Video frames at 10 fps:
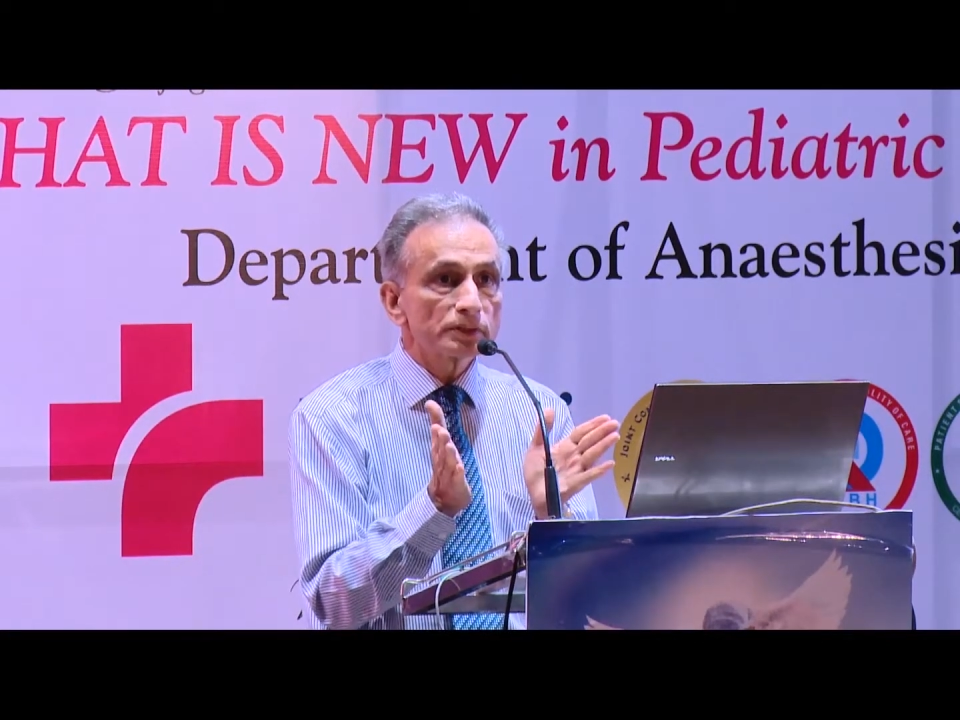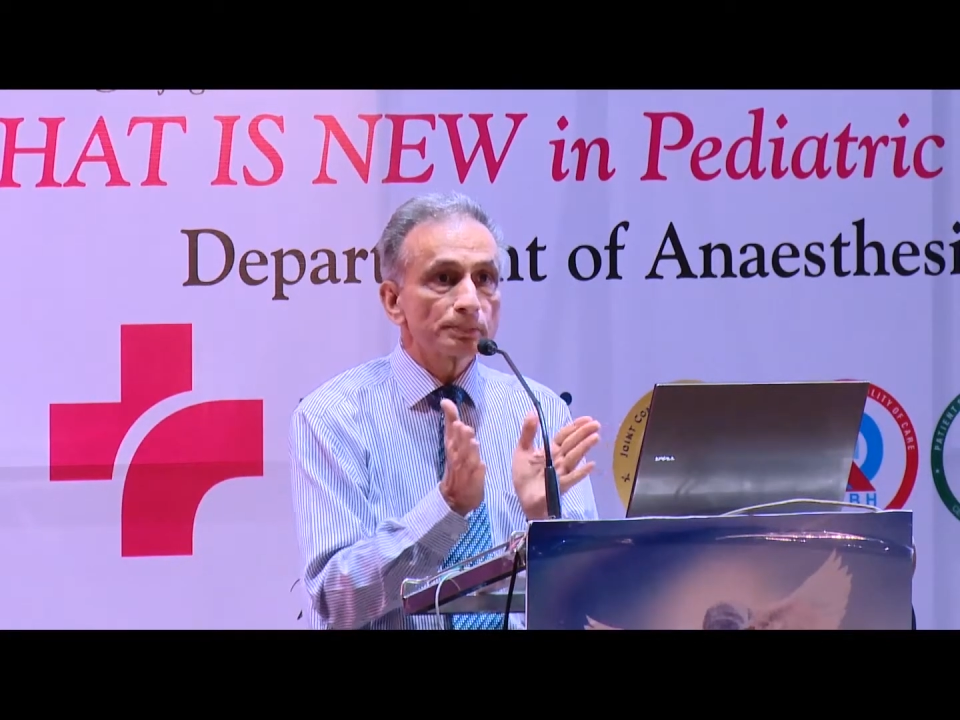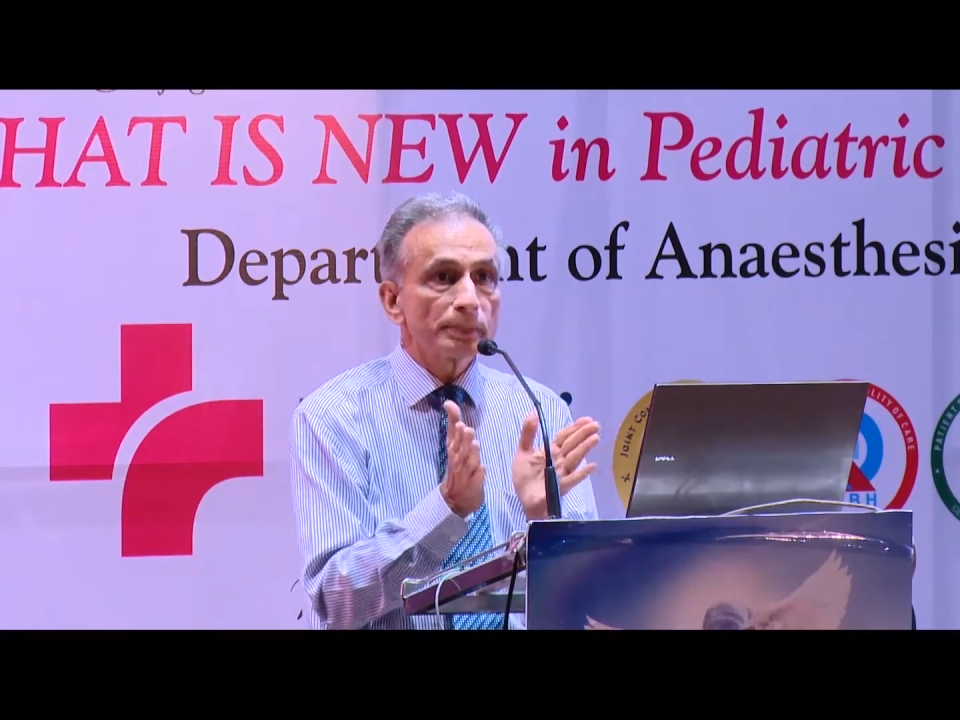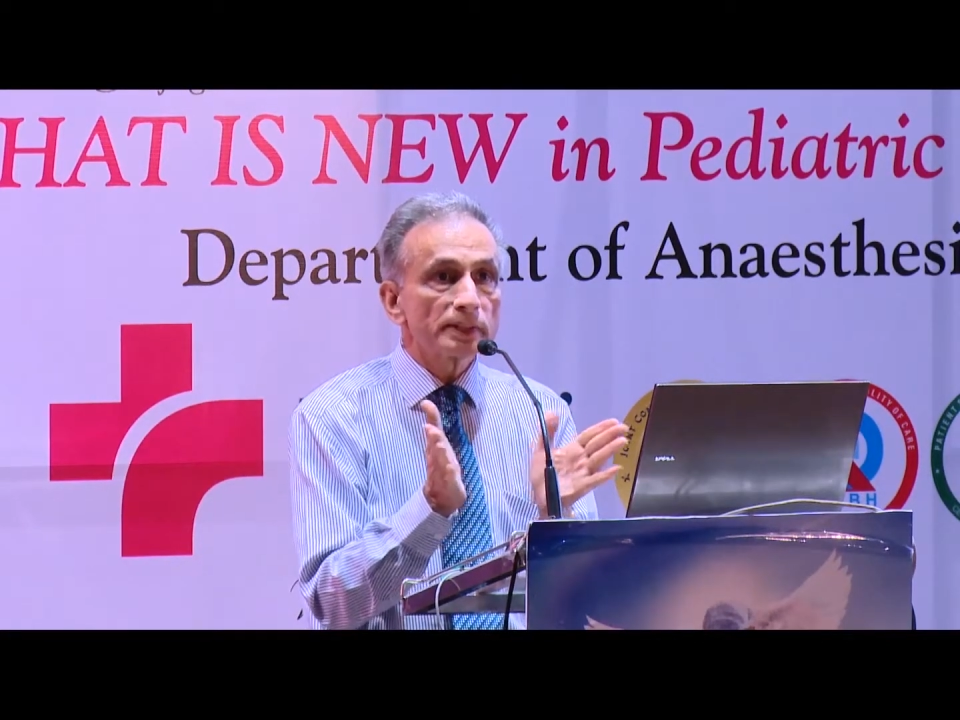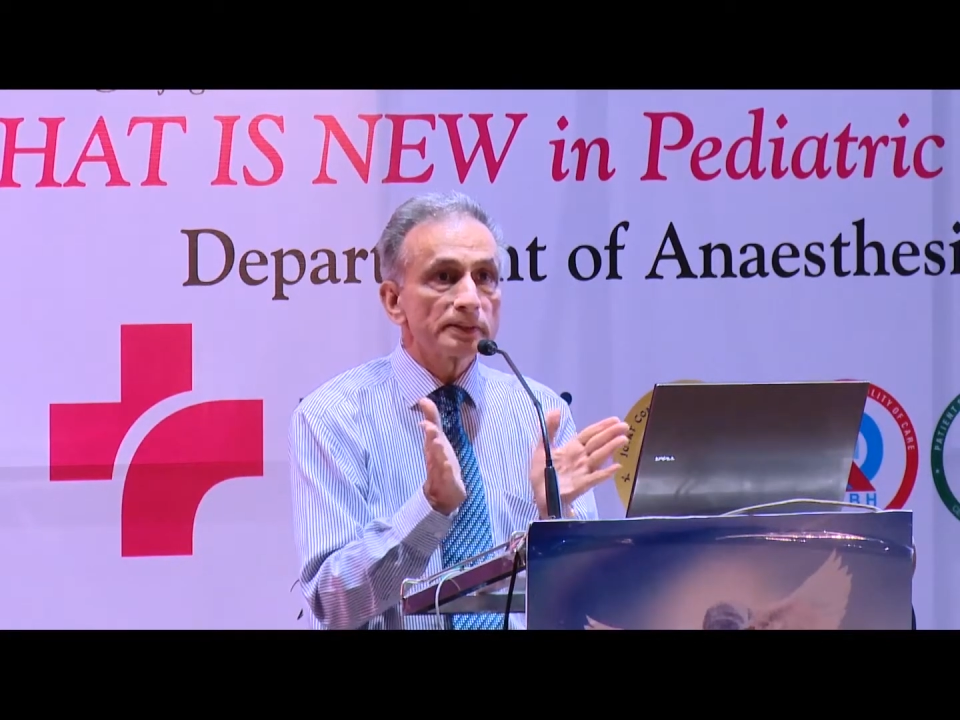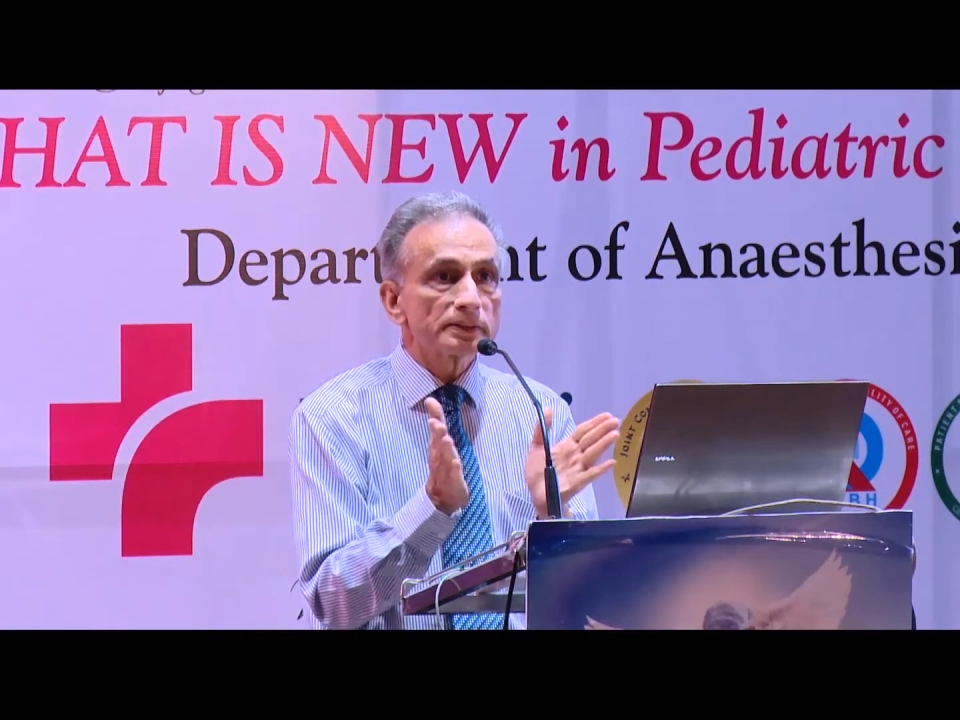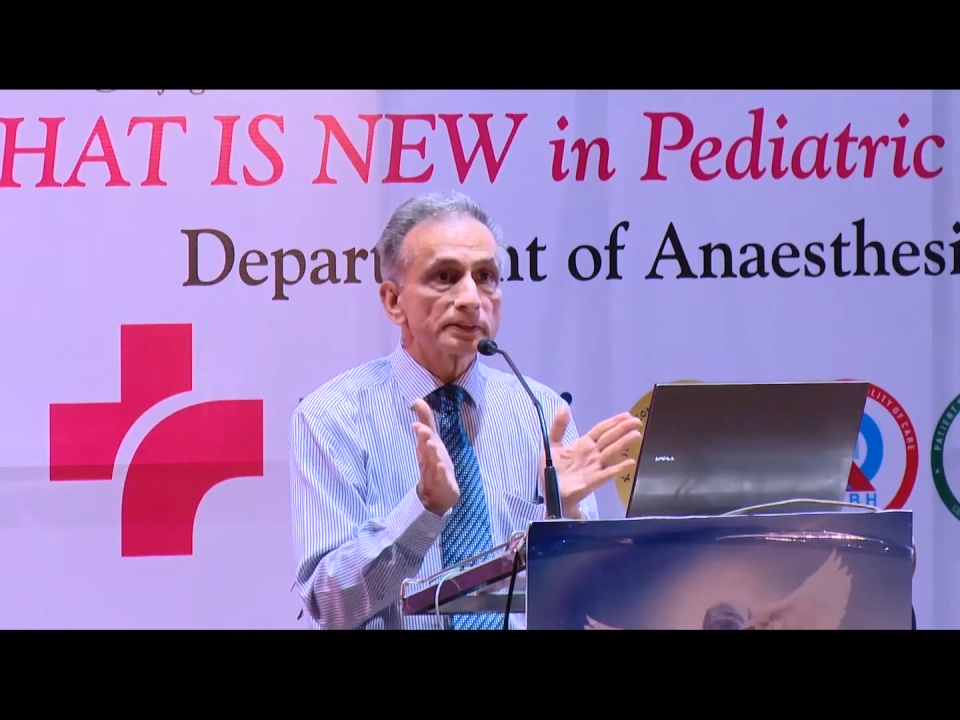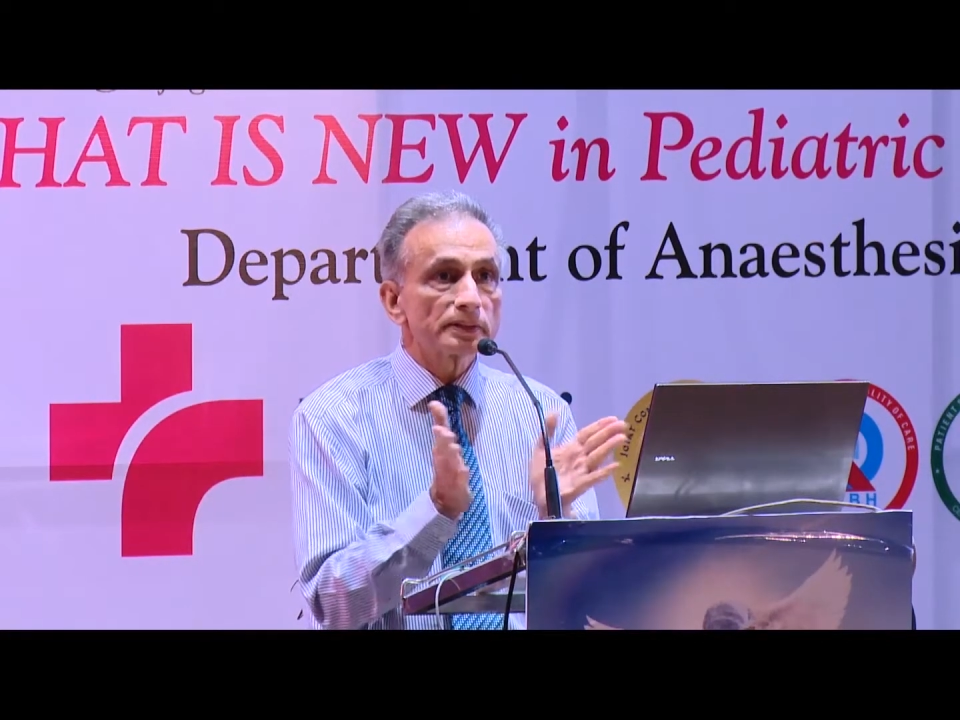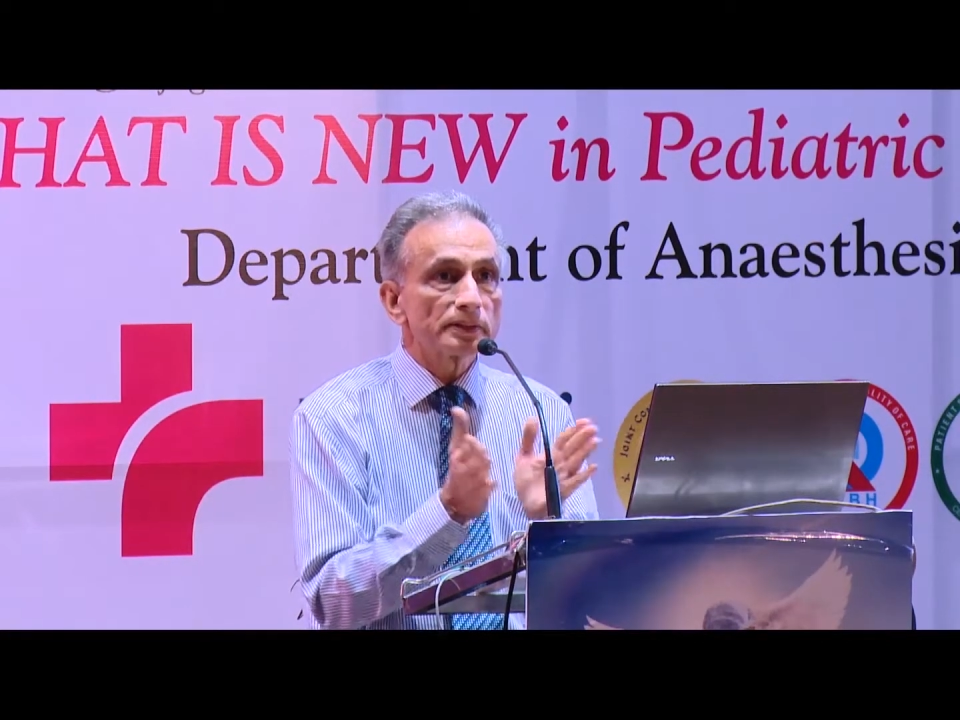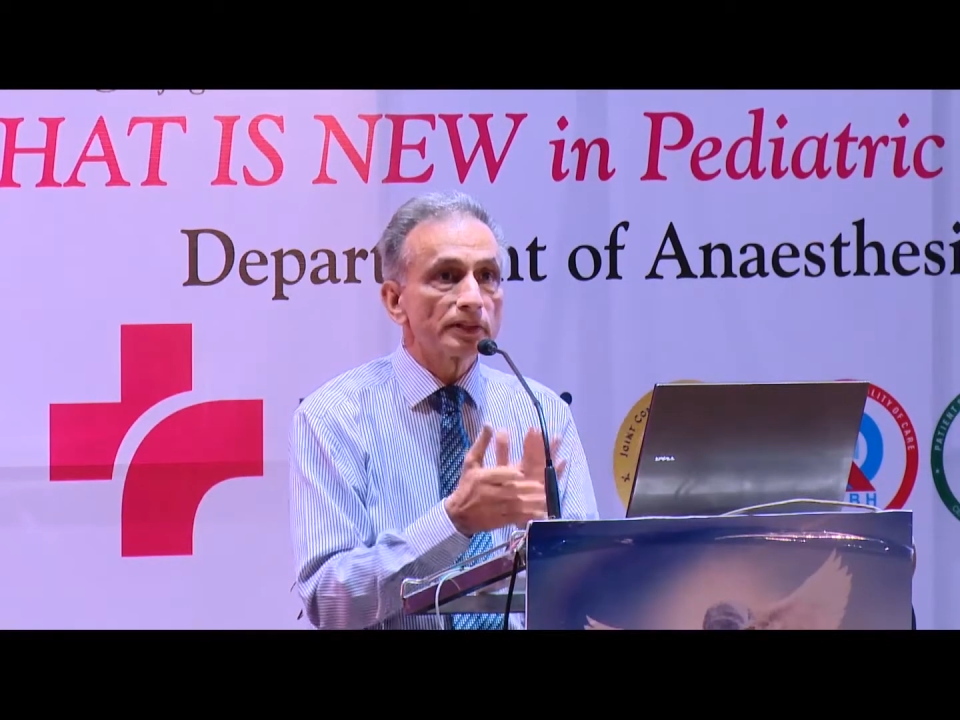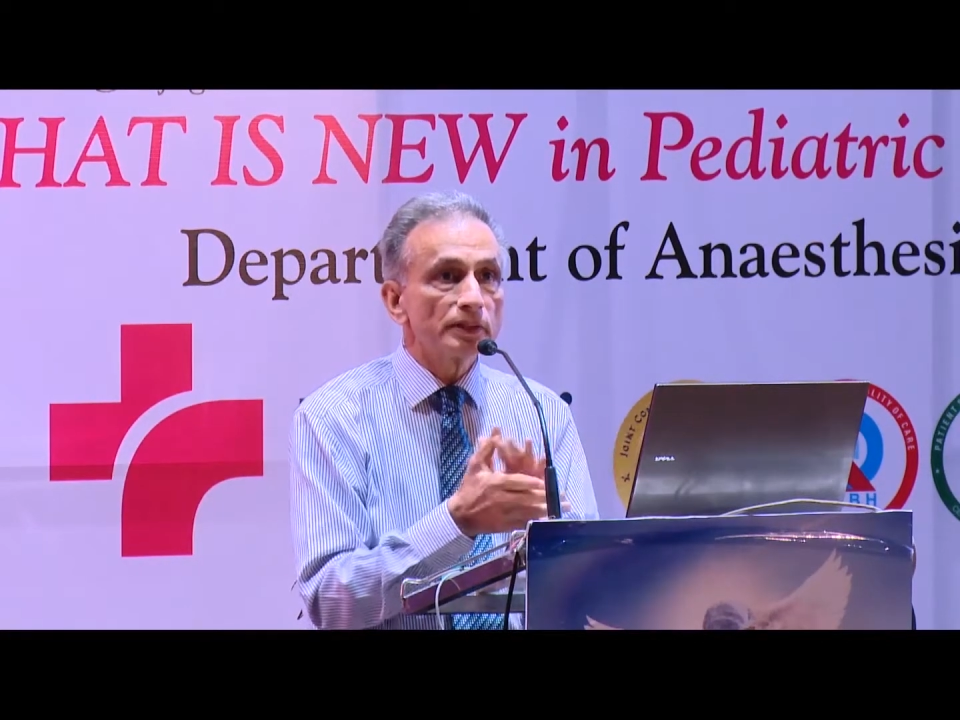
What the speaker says: spread this